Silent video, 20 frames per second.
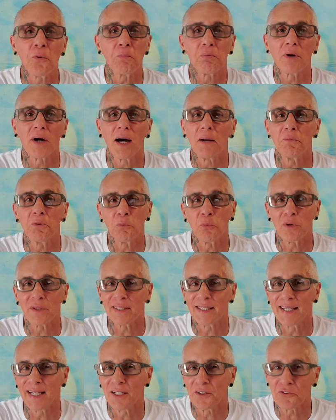problem
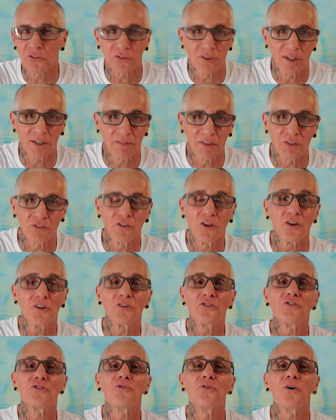with gay stuff as long
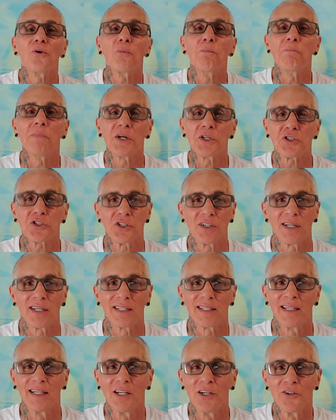as you don't mention it.
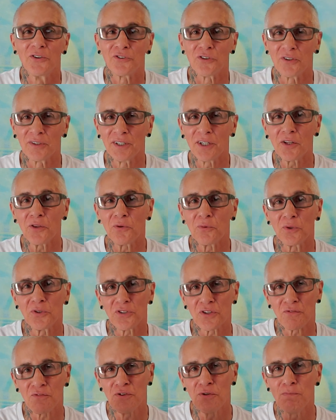So in other words,
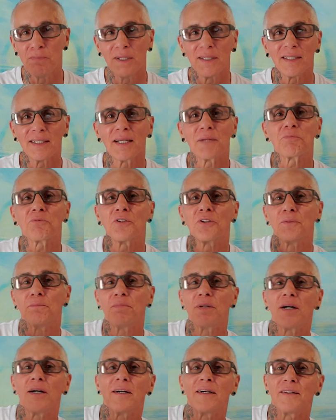if you belly up to the
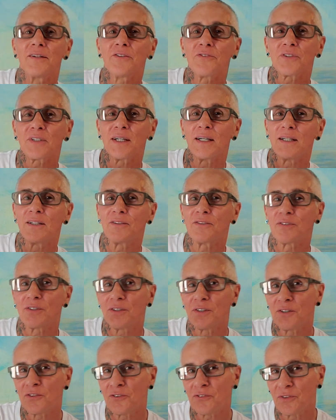bar and this guy is,
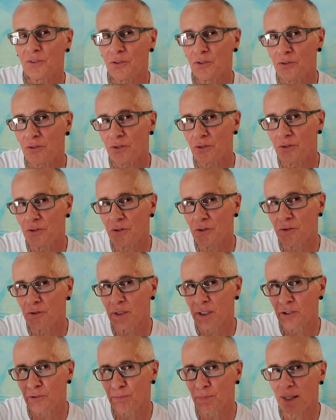
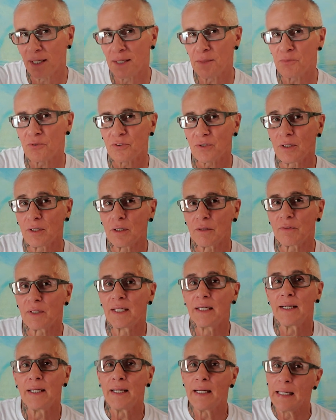he's by himself,
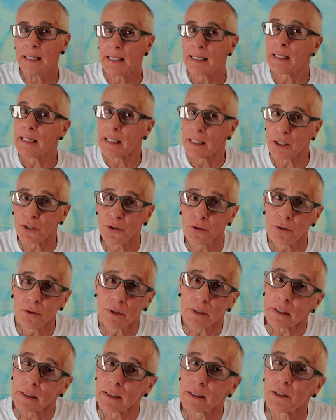
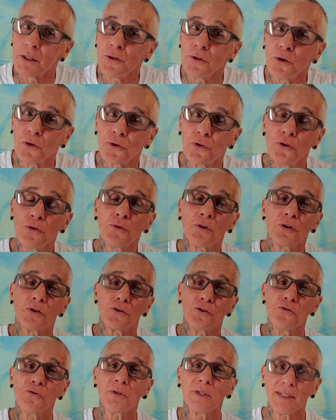you
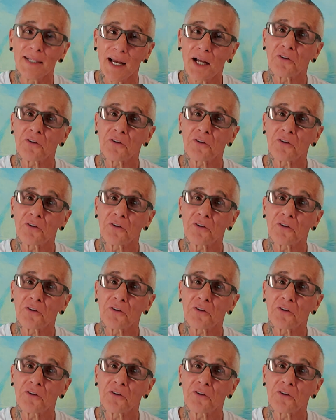can